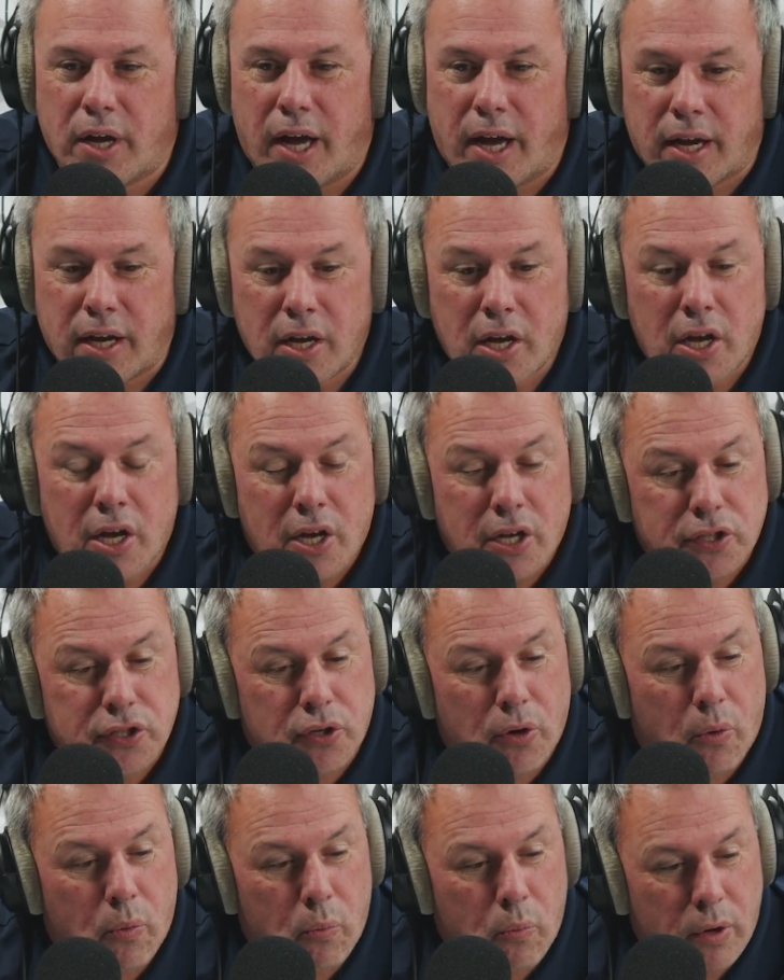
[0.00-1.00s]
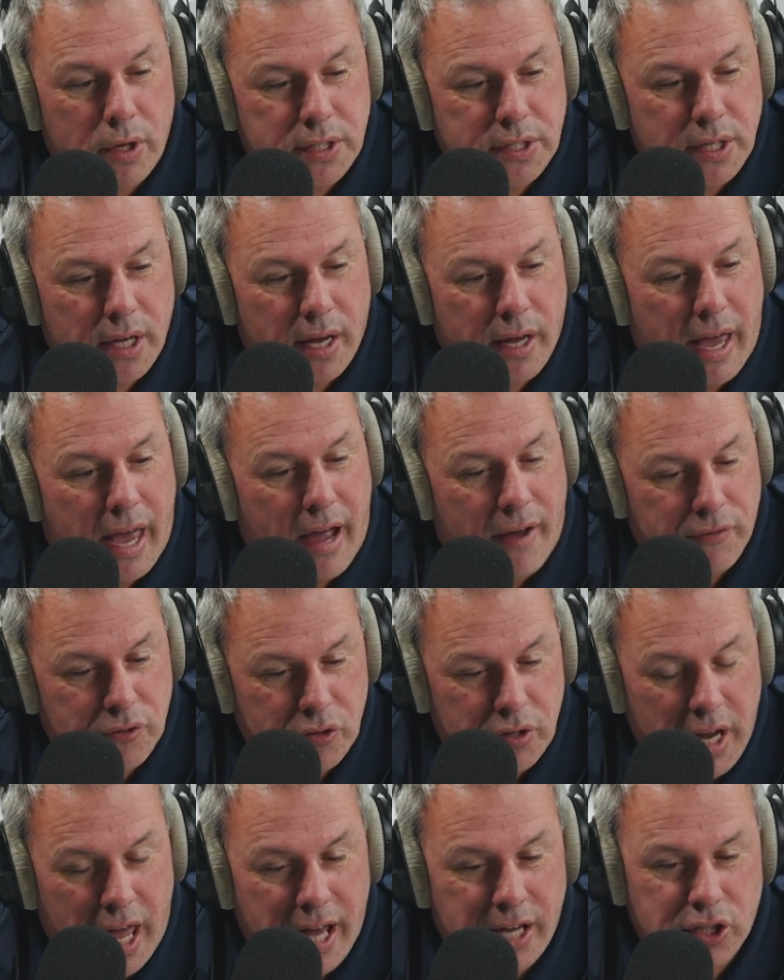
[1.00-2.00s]
Okay. So what
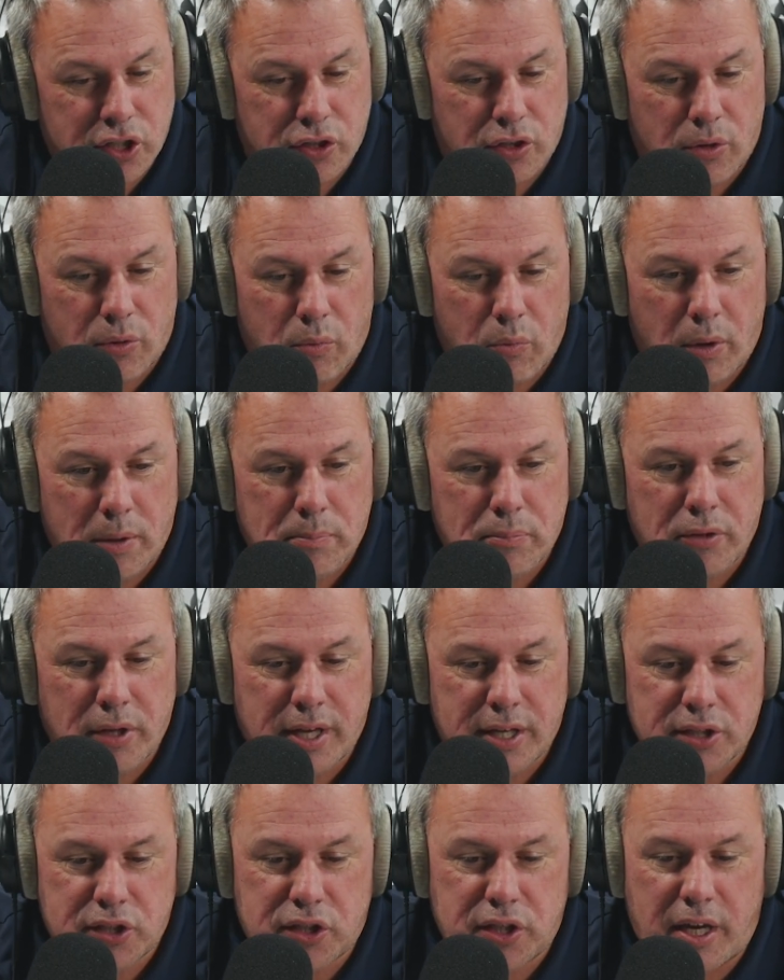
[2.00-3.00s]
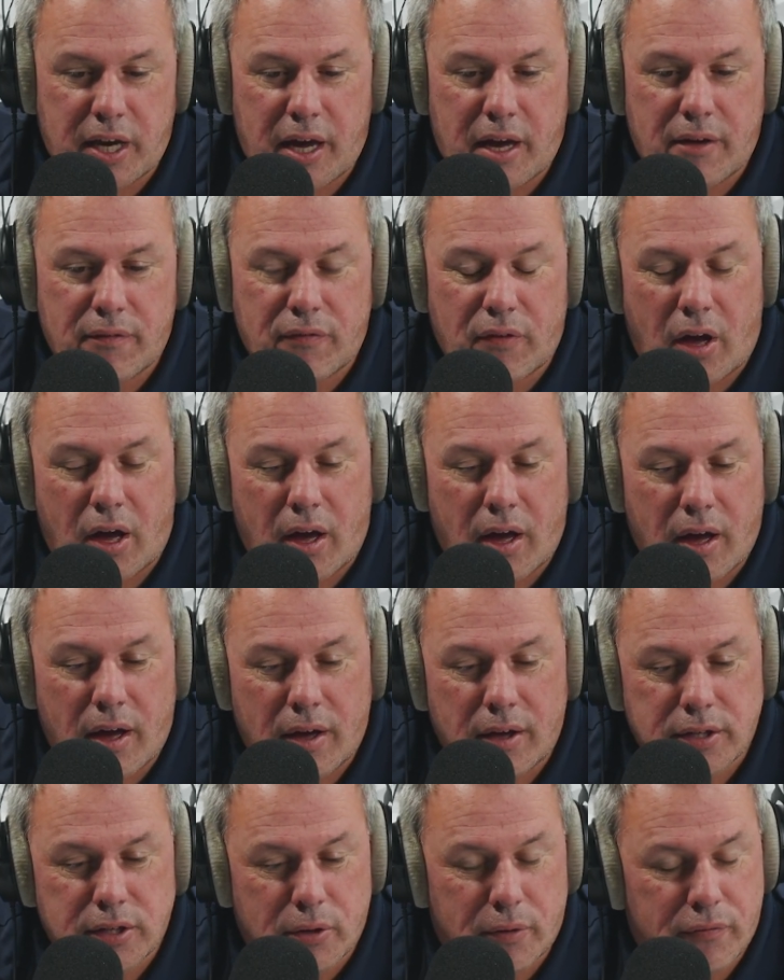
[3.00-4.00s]
after National, what plans do you have
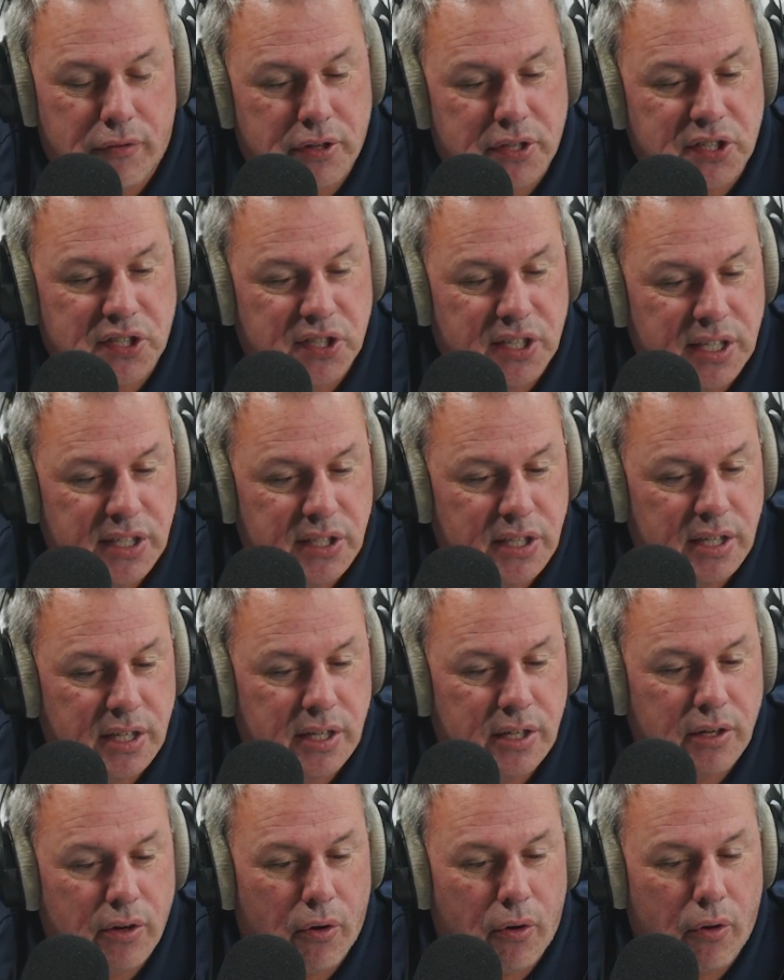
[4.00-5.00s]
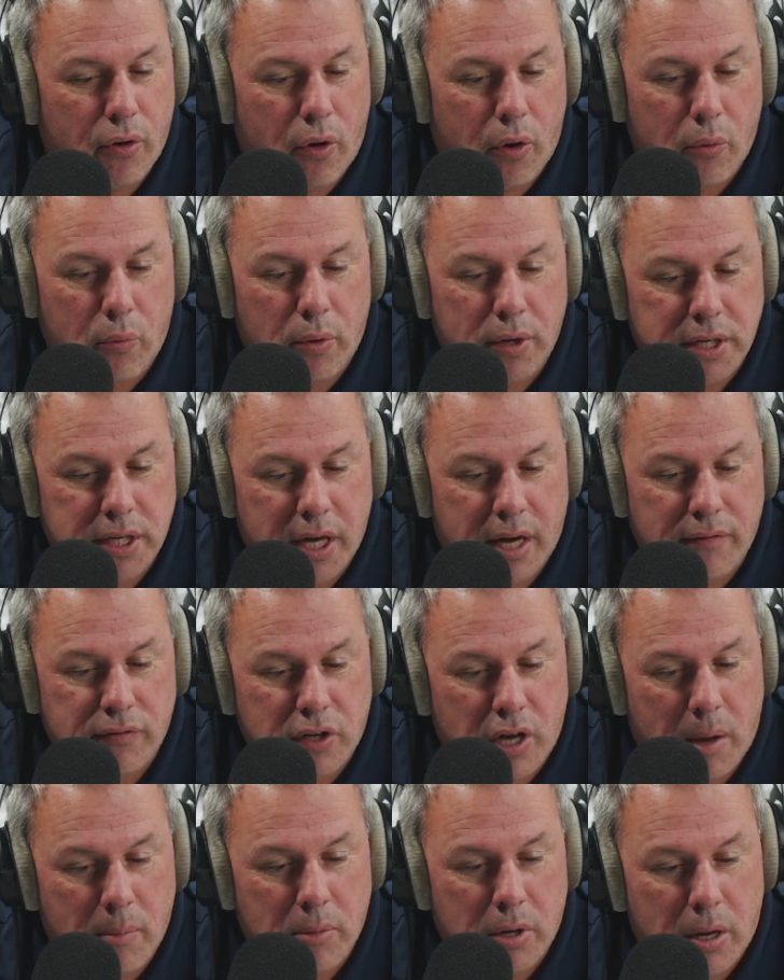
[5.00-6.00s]
for the season or what do you
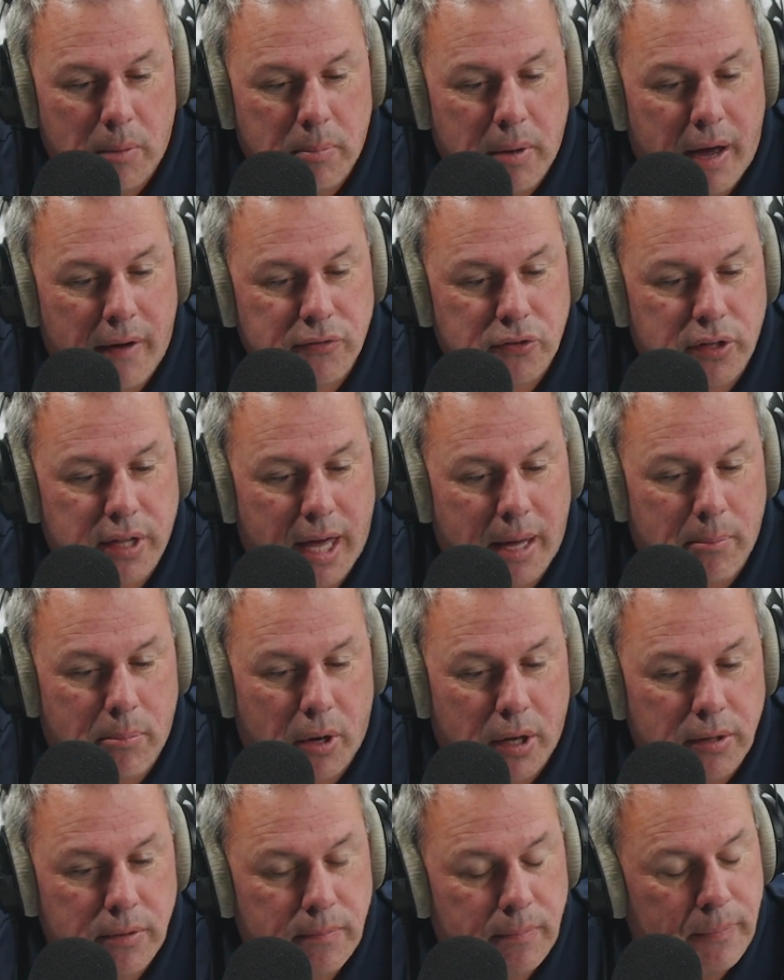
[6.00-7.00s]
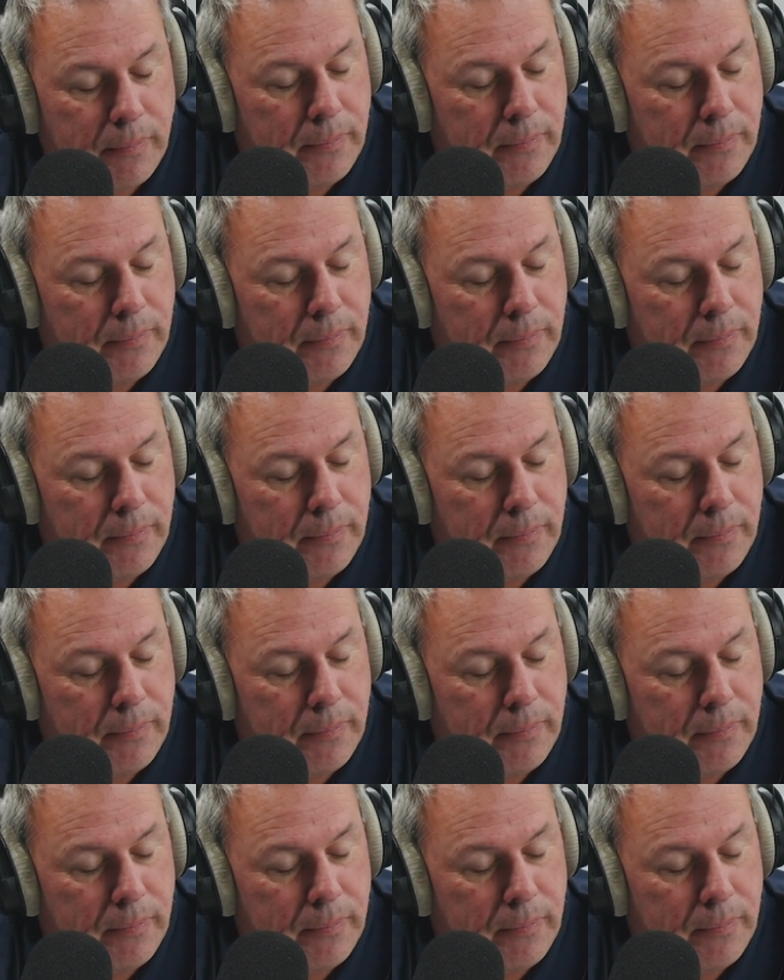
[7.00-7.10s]
have coming up after that, bud?